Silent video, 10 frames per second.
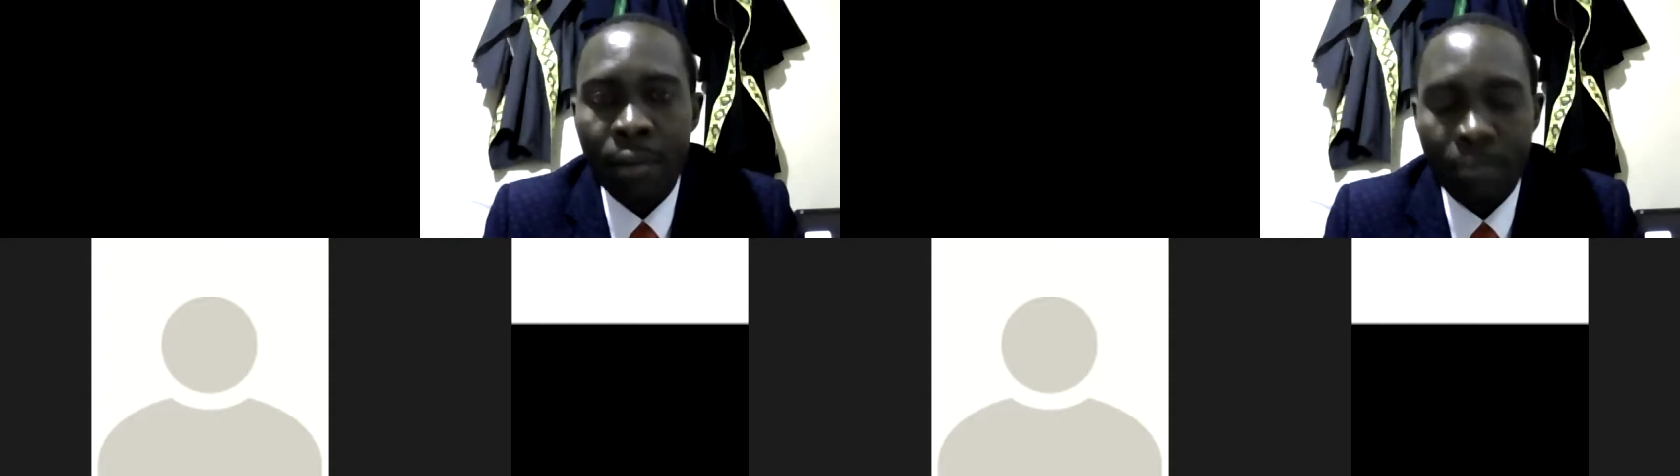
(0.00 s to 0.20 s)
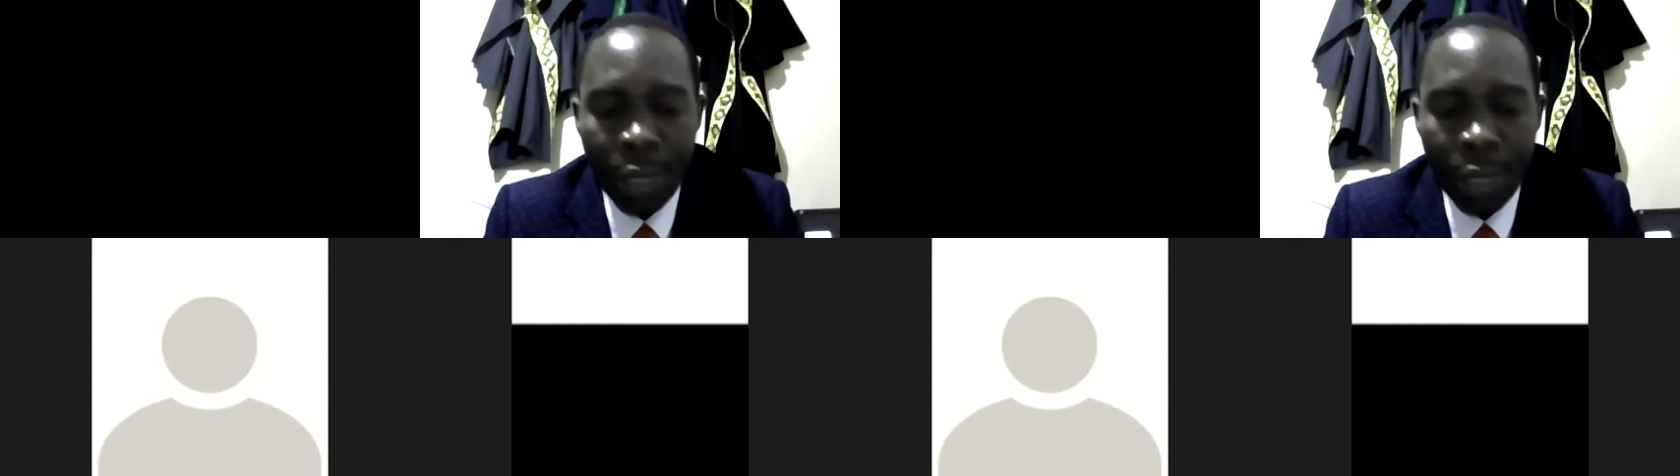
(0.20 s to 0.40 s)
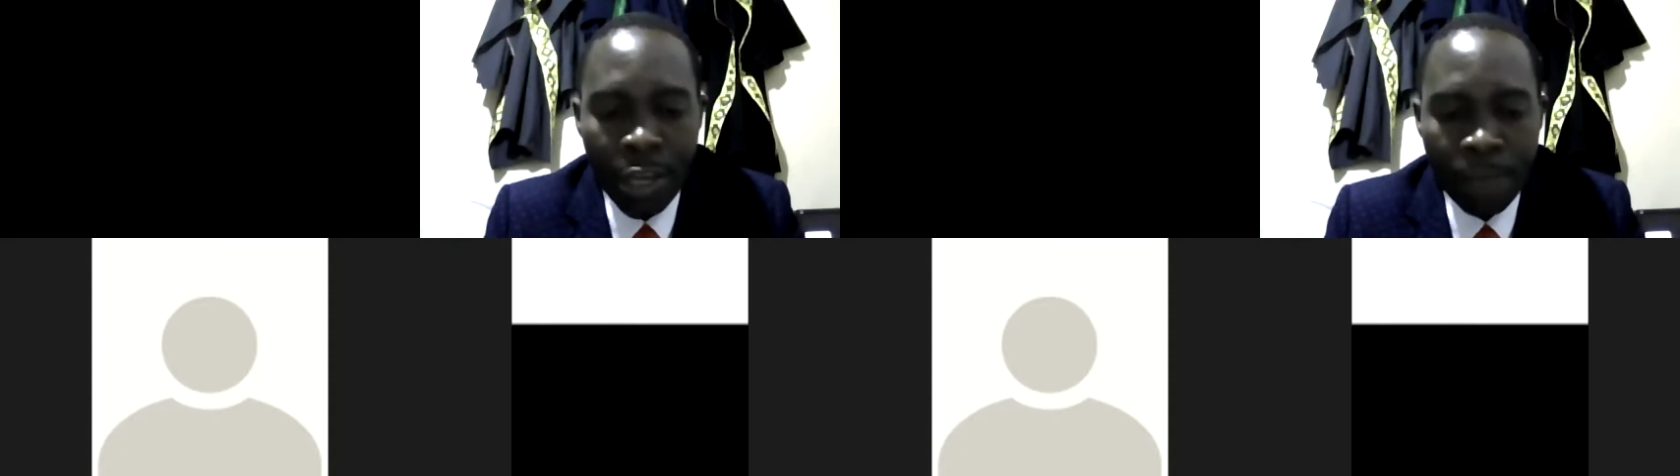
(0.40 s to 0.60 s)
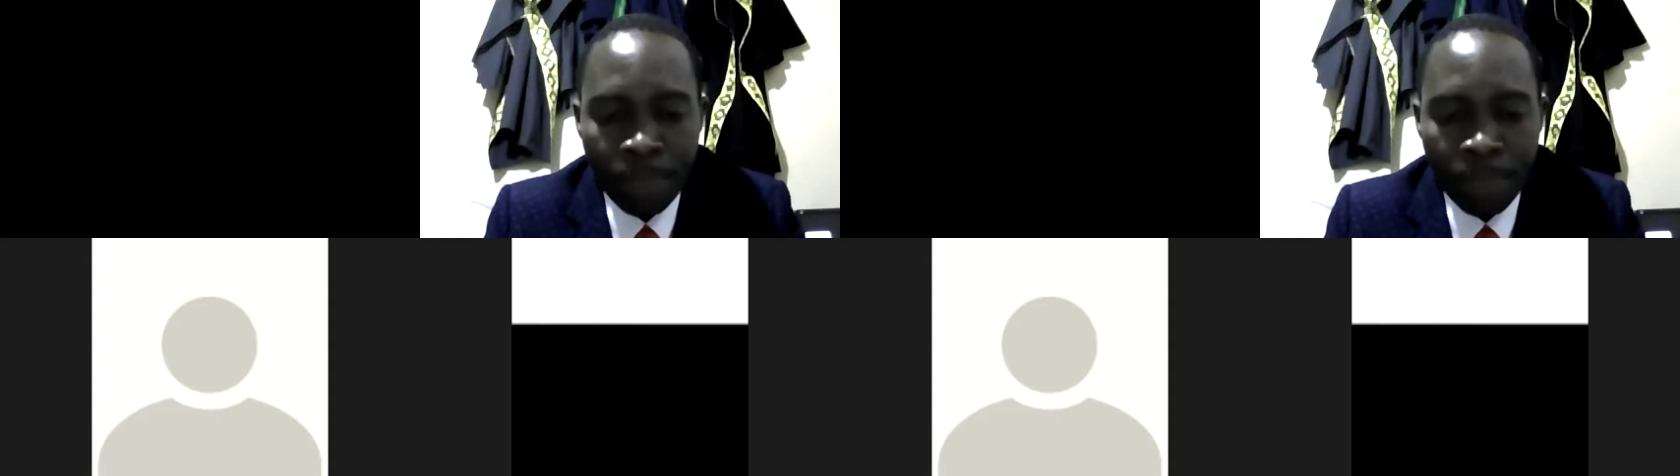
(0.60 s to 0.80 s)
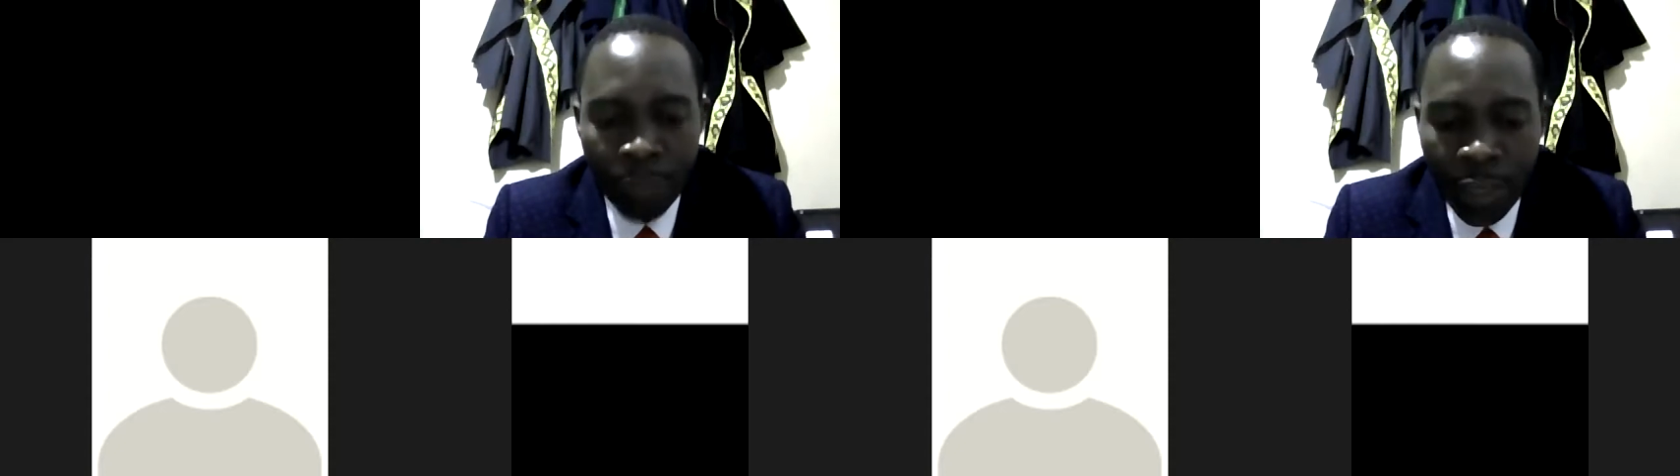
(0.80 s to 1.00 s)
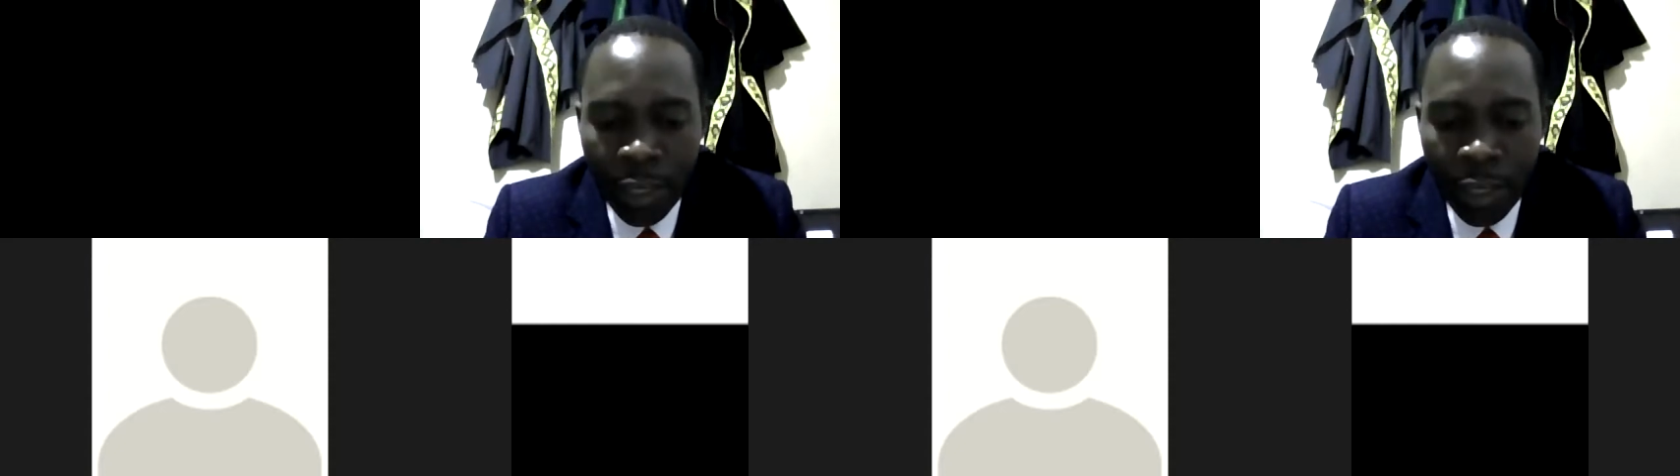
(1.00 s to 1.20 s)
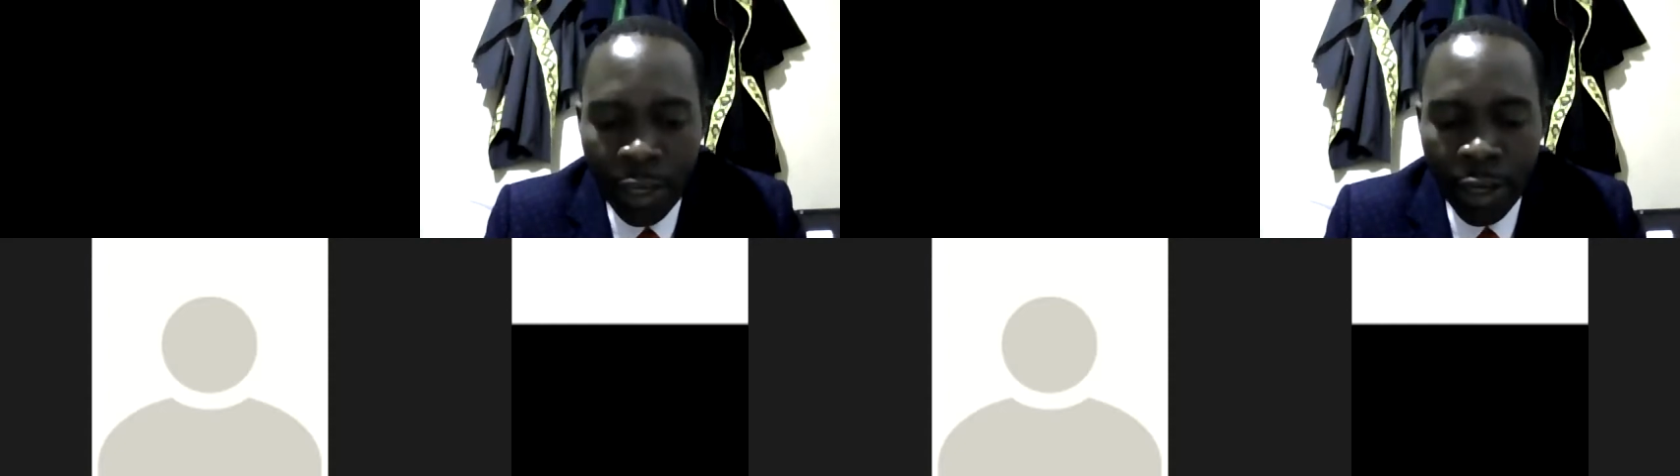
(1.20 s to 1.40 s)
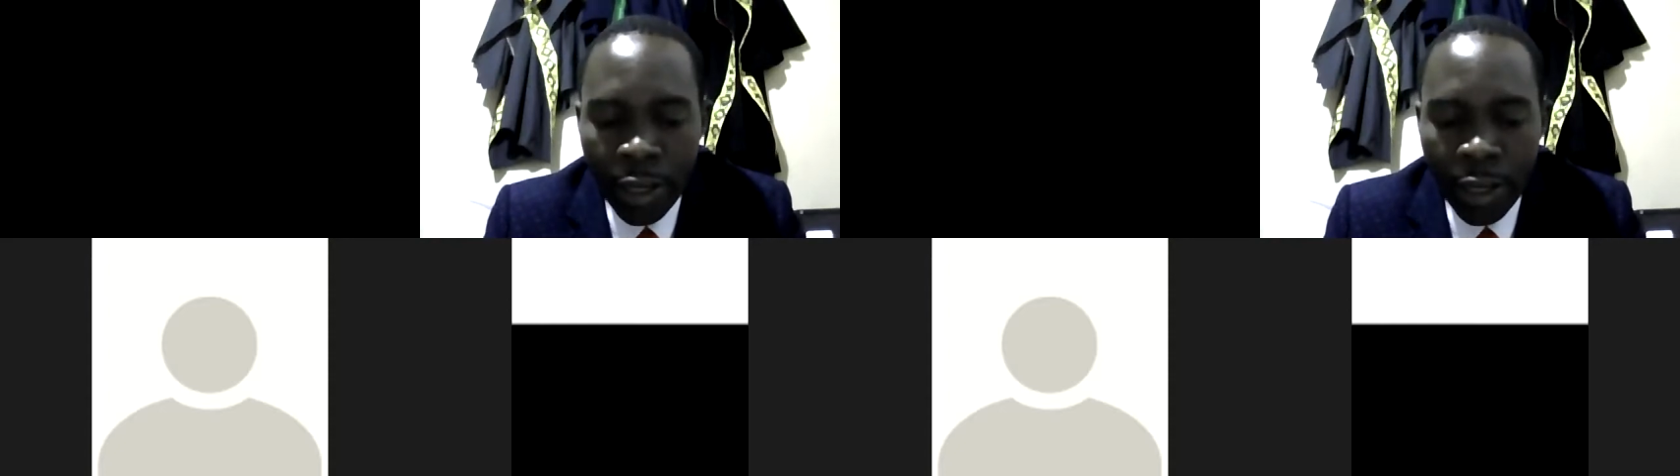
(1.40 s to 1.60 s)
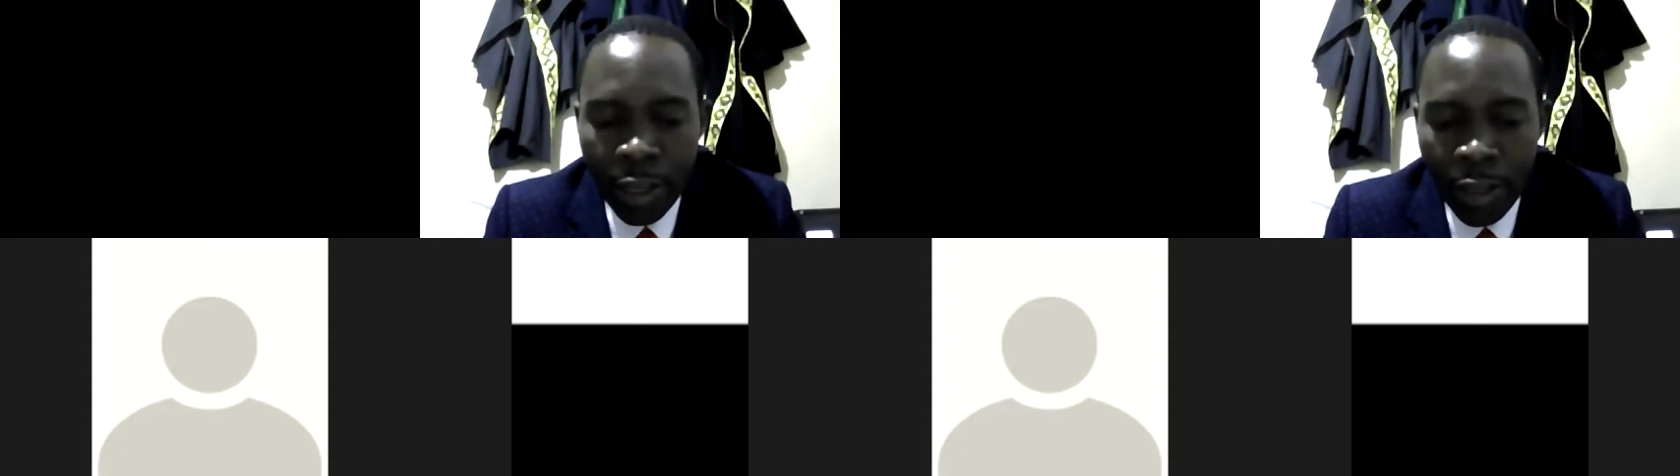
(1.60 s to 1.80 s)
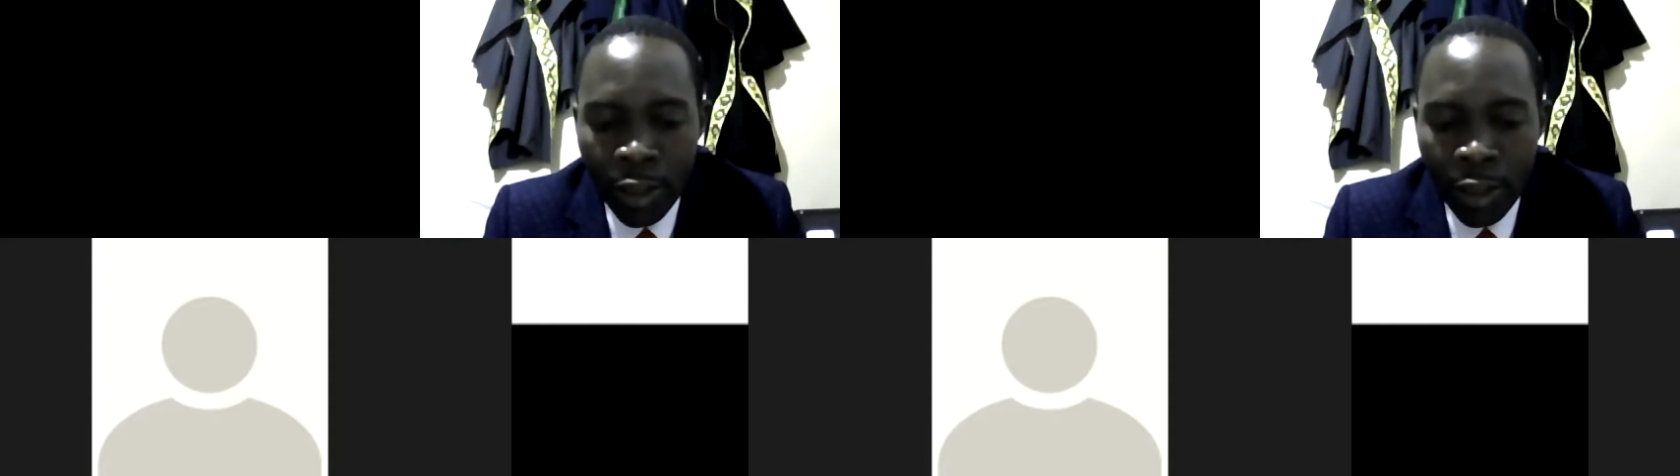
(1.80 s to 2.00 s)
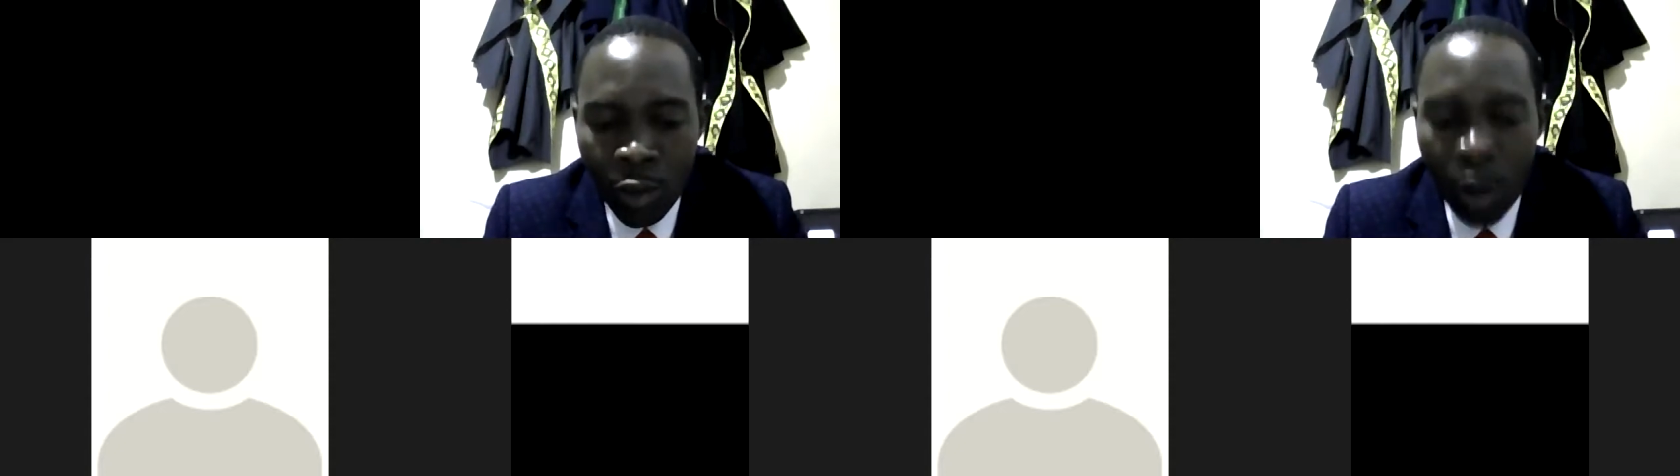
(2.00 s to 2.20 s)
meaning you